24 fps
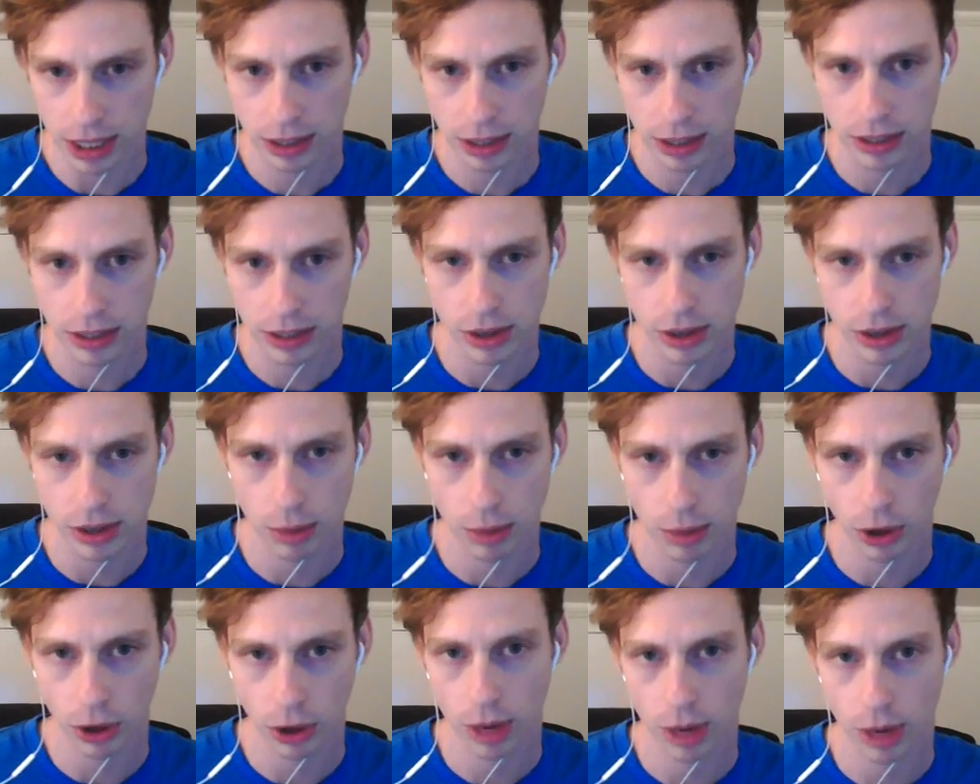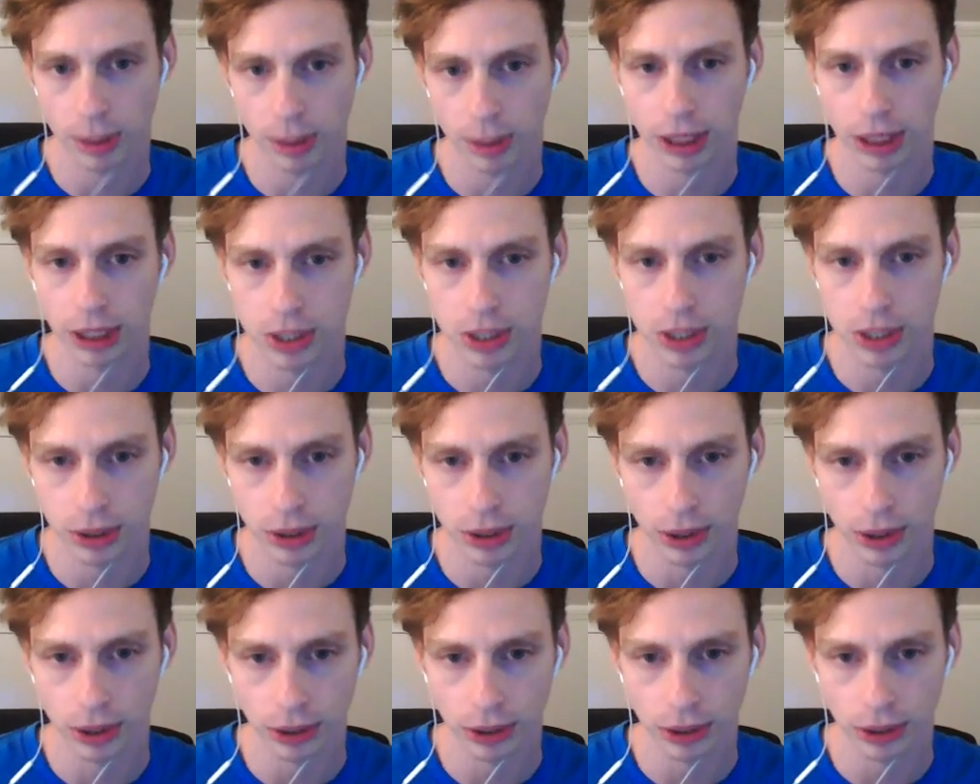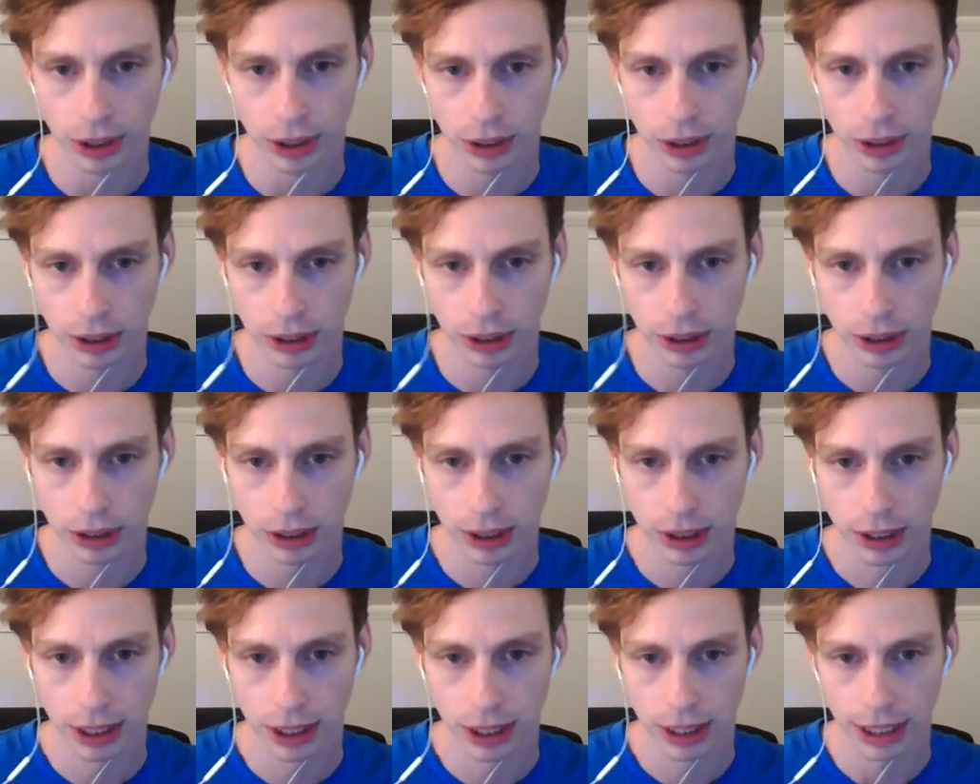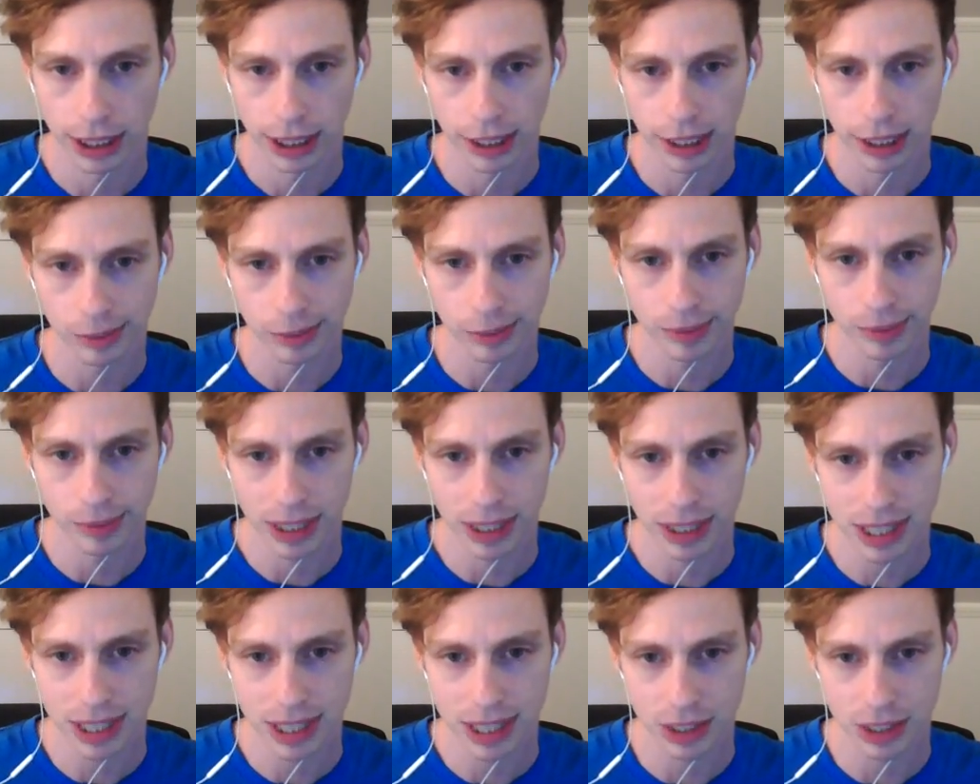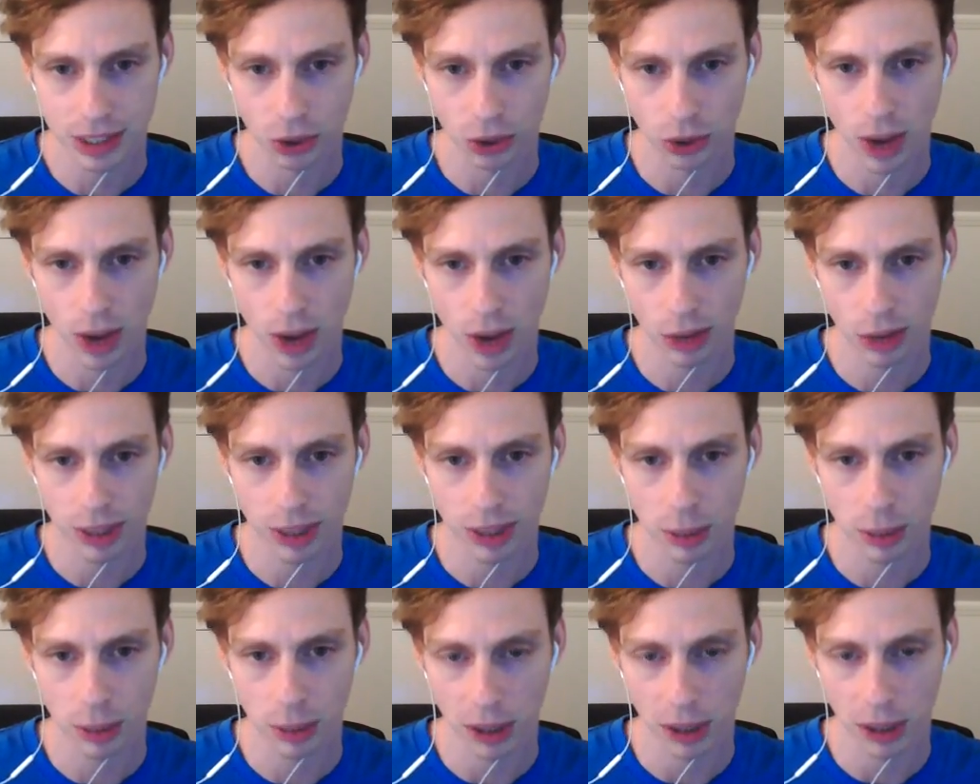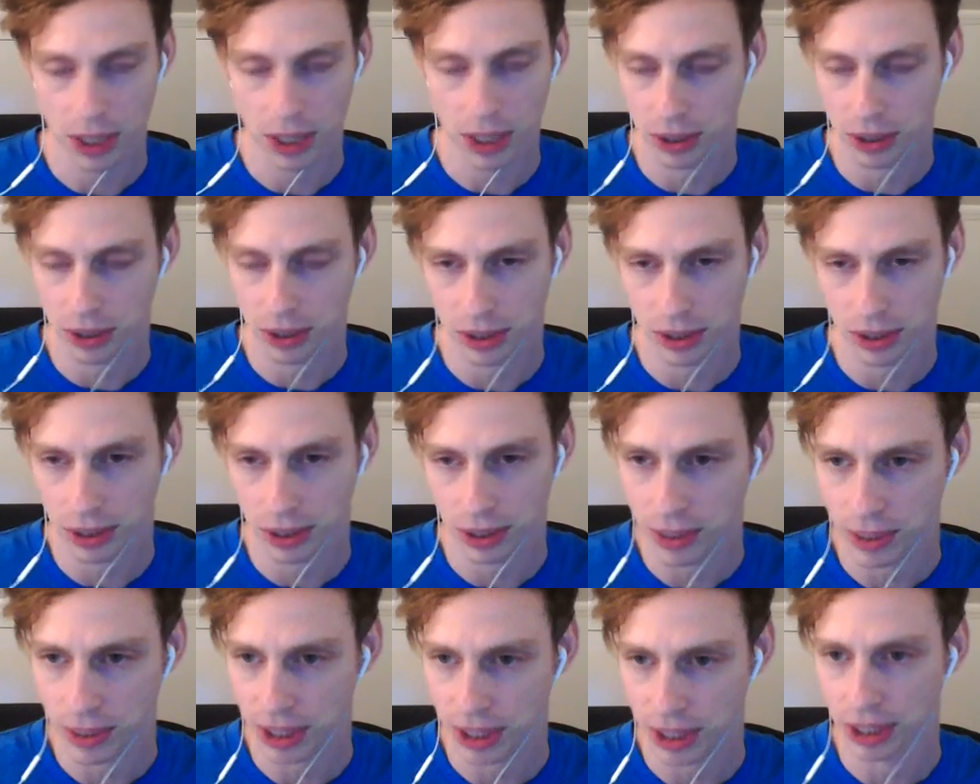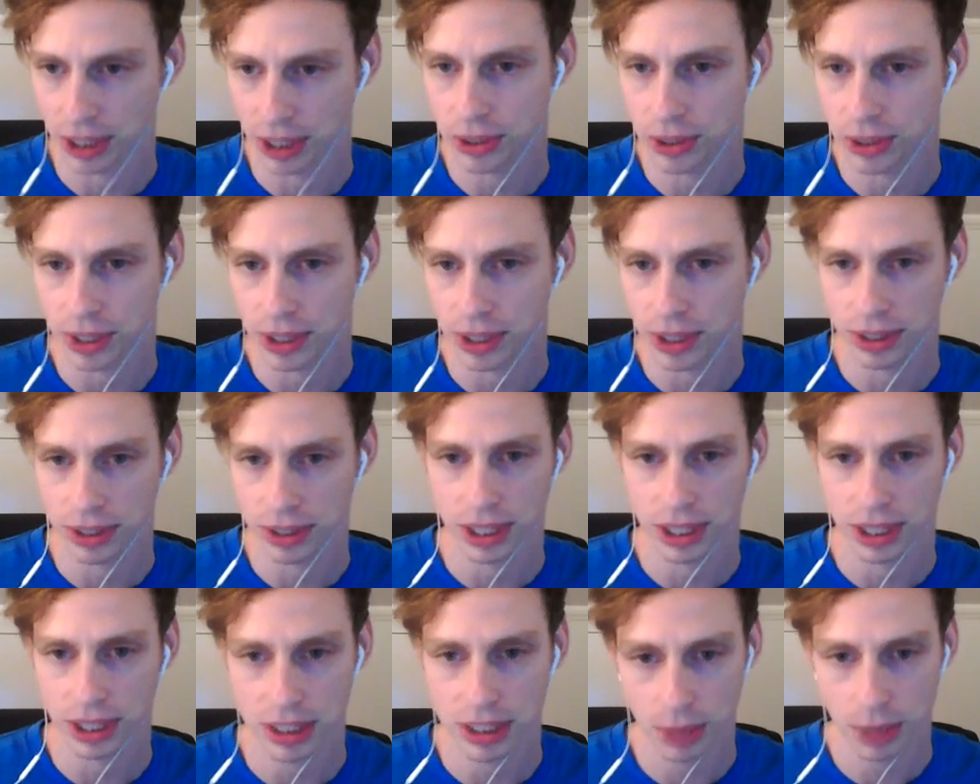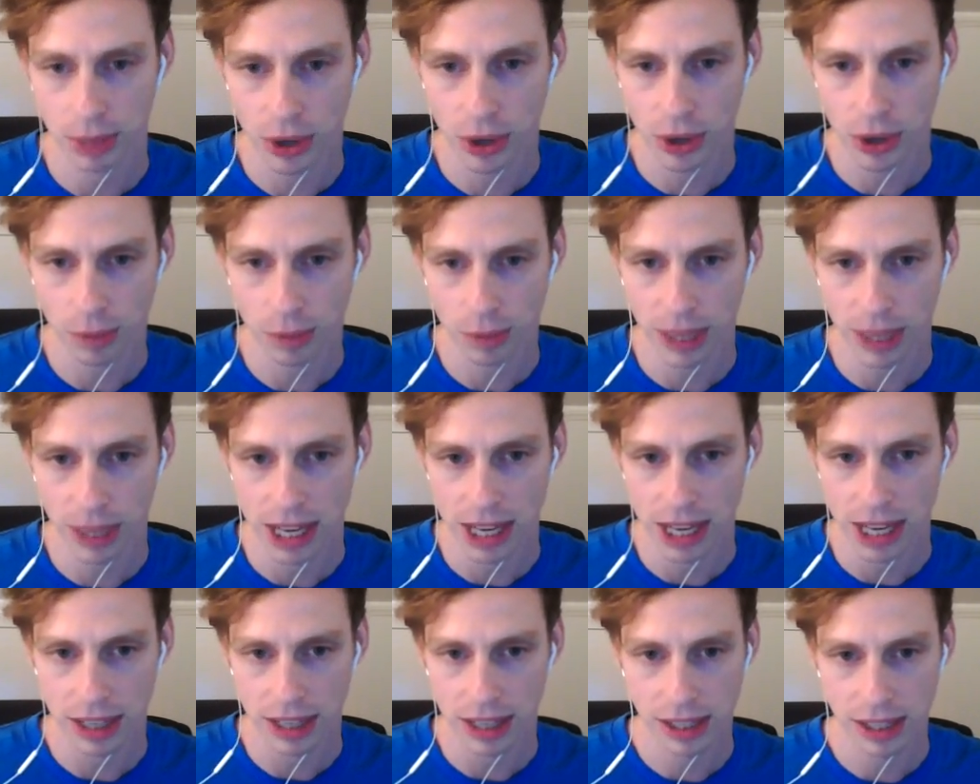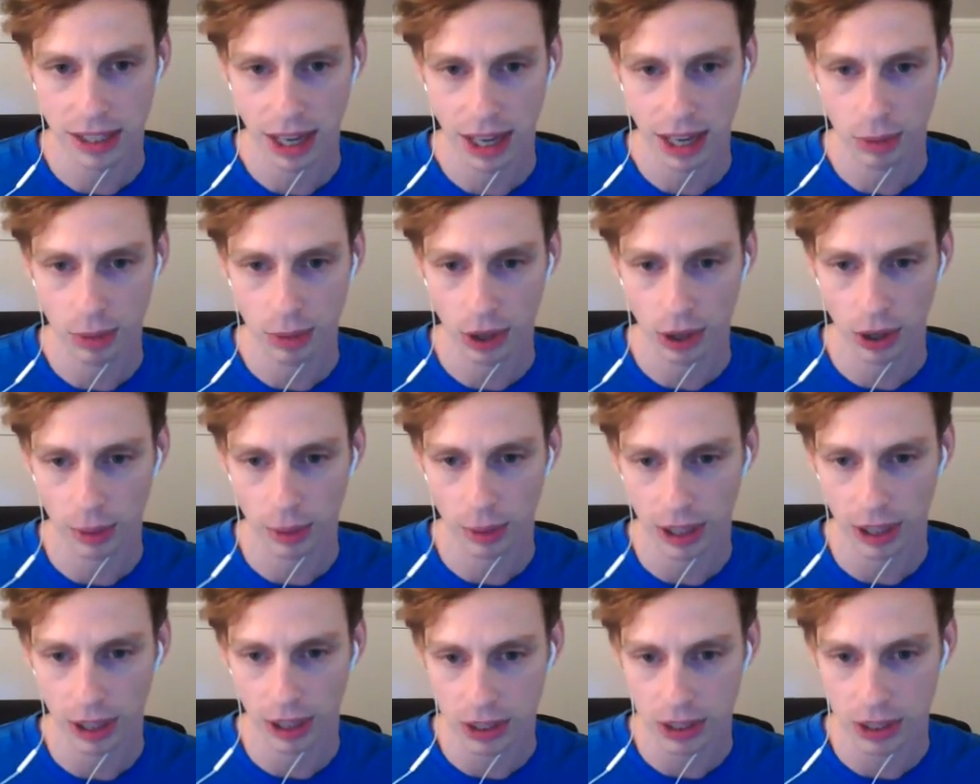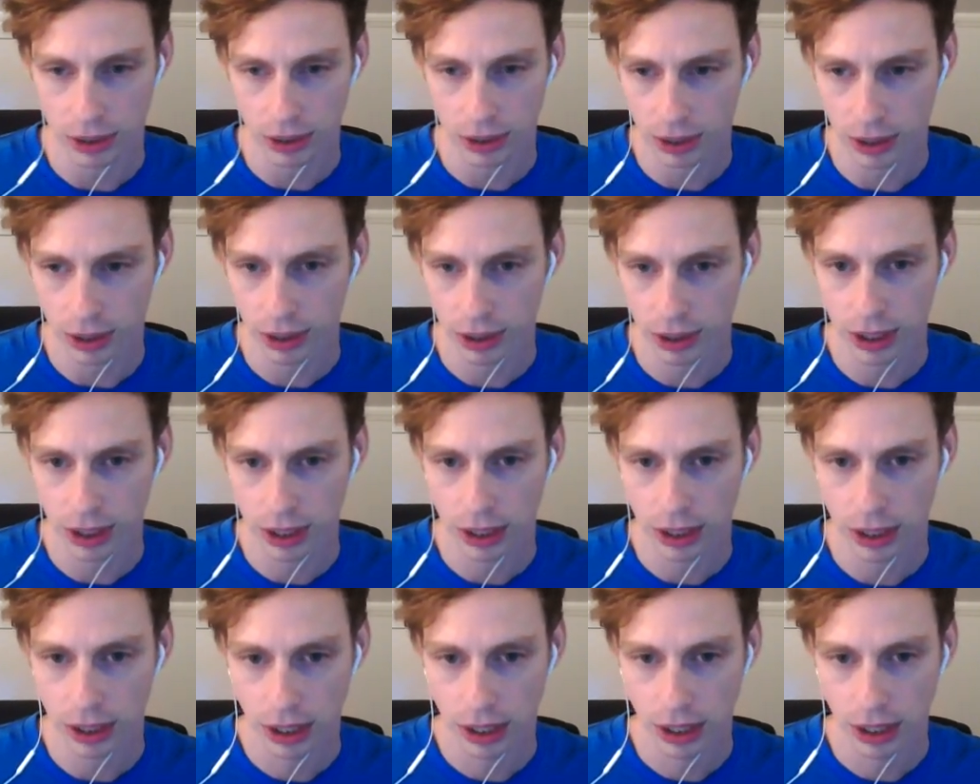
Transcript: So I brought up a cluster earlier. Um, it takes a little while to bring up a cluster, so I wasn't going to do it during a demo, but I brought up a cluster earlier.